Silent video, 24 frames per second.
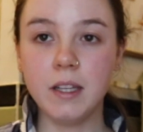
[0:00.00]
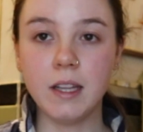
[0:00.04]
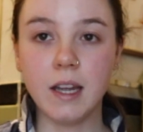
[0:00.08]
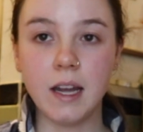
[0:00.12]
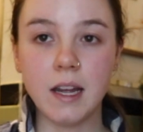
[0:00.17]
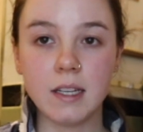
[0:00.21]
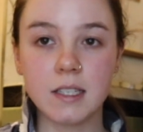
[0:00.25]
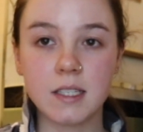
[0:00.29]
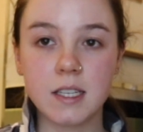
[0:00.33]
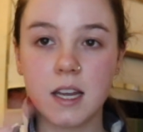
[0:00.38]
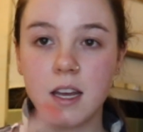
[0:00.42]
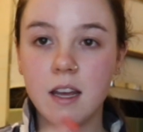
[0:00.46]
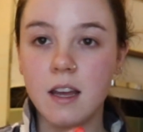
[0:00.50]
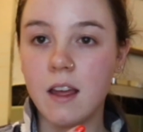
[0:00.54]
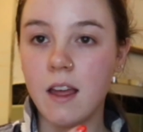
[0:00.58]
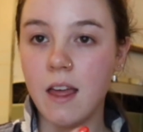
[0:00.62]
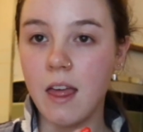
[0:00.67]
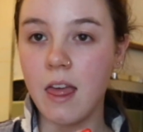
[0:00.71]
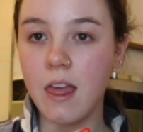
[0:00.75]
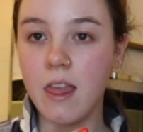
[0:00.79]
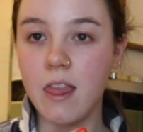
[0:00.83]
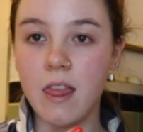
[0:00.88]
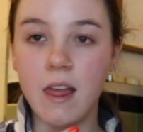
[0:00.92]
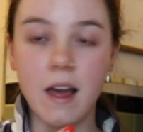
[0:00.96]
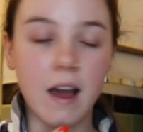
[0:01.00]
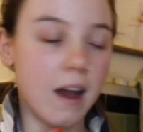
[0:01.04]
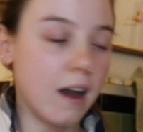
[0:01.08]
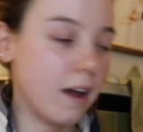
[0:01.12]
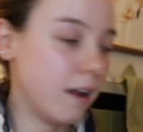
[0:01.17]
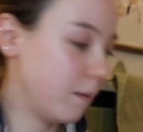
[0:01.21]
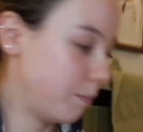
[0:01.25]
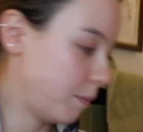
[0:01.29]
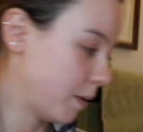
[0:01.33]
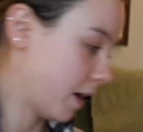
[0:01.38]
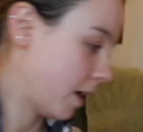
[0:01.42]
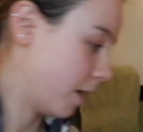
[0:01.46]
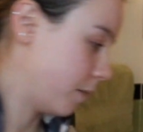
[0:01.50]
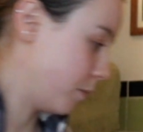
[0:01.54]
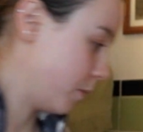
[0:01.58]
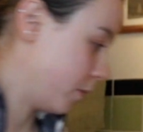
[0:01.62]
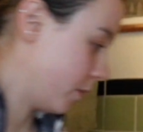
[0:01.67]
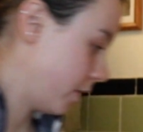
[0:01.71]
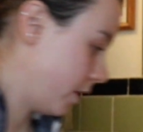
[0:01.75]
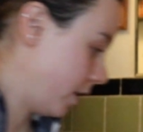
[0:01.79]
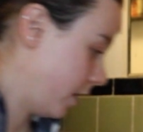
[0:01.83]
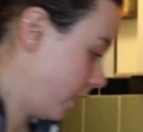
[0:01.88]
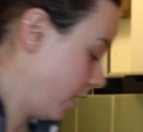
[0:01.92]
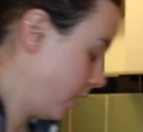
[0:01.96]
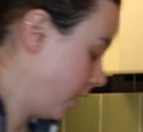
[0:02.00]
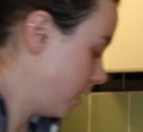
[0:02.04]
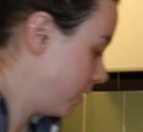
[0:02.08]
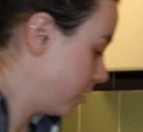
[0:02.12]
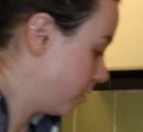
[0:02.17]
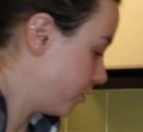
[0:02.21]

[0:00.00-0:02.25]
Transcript: let that bad boy